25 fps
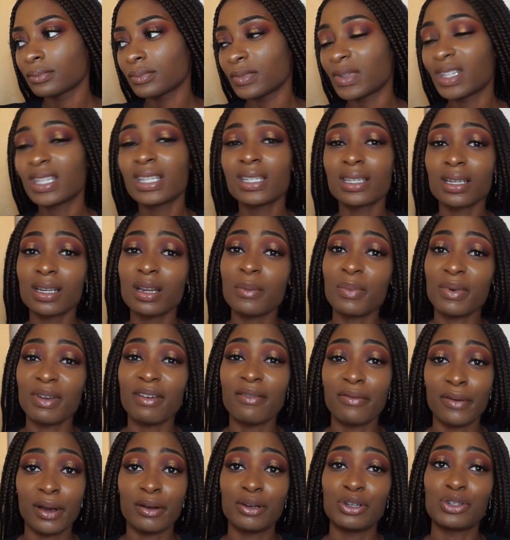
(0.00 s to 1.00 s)
This is going to be
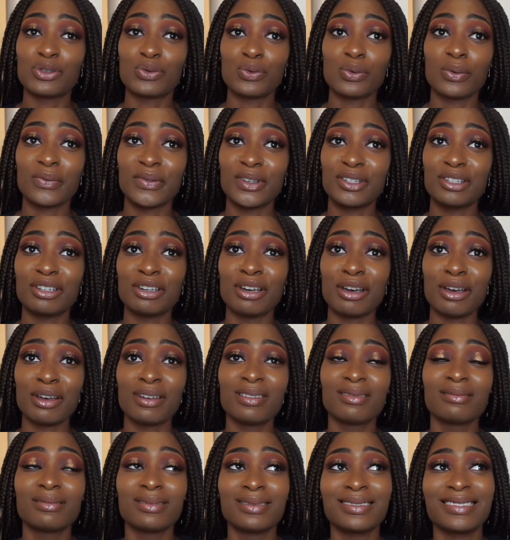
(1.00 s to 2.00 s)
a very short video,
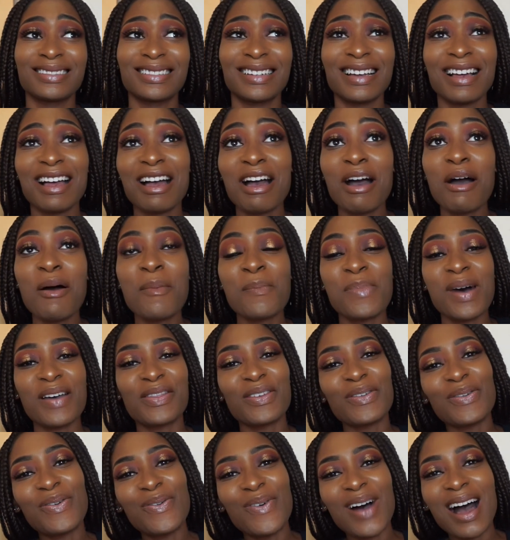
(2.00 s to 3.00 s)
but
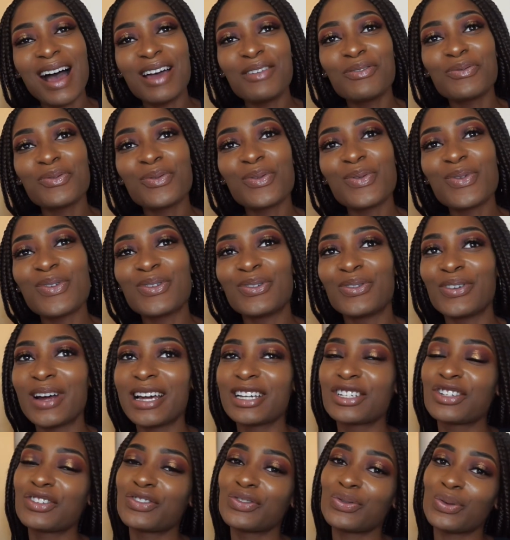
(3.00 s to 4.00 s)
the final
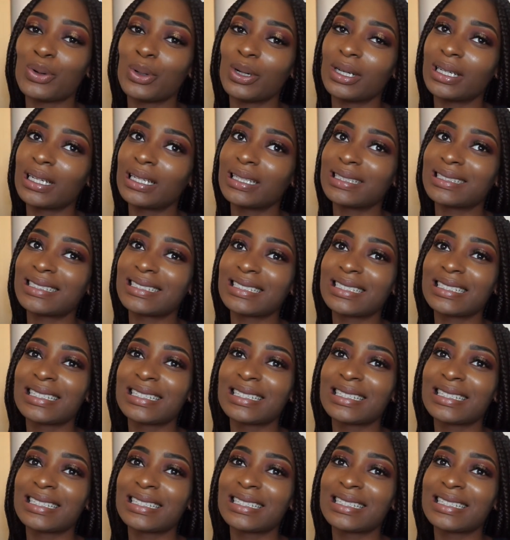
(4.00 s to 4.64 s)
restaurant